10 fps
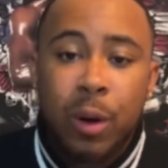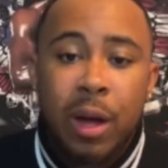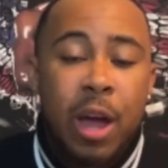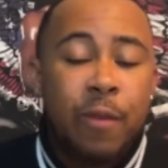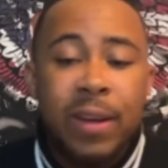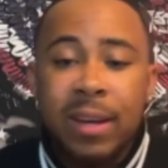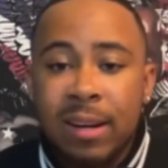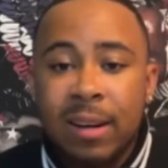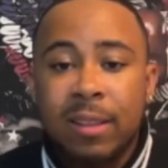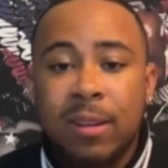If we get
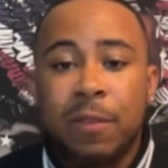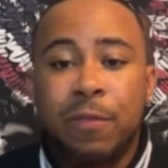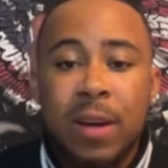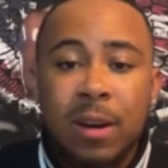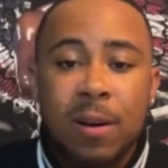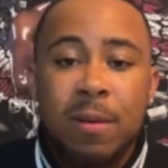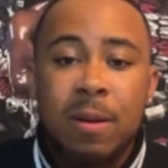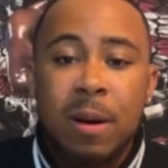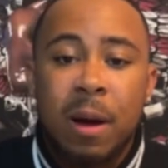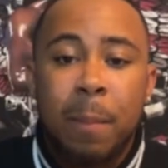another defender,
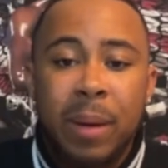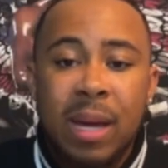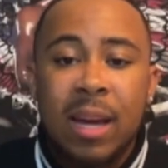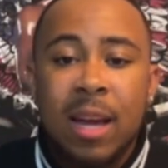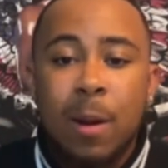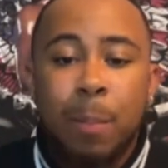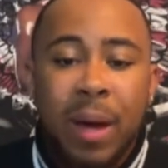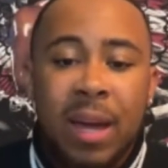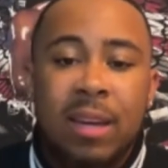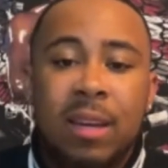a big in the
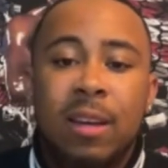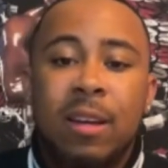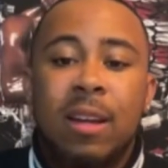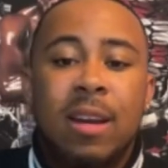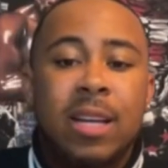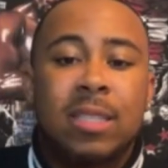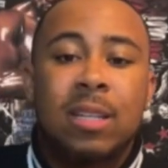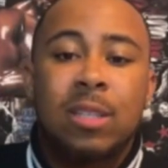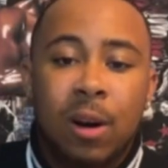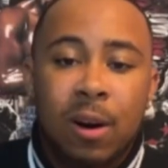paint next to
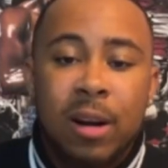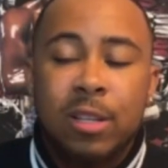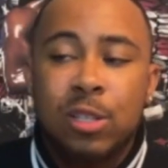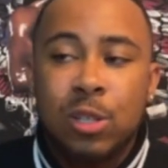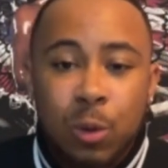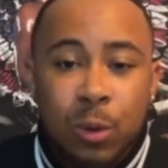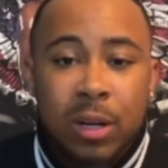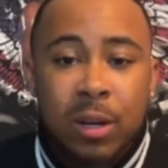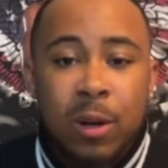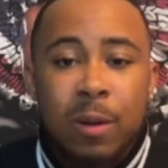Duren and Stewart,
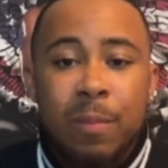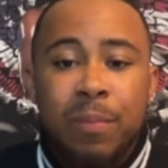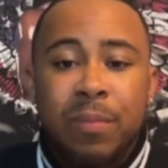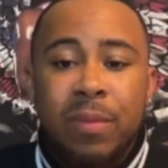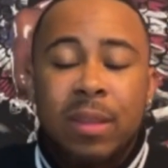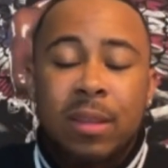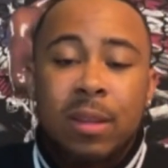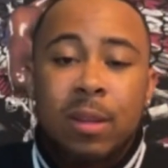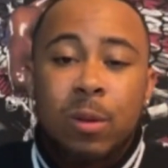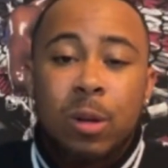
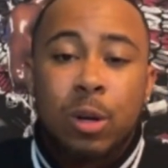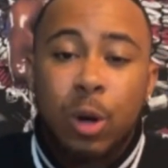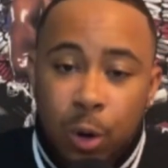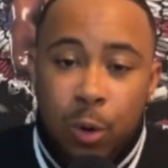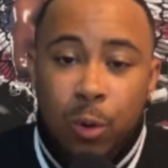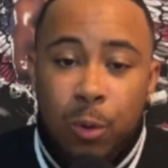cool.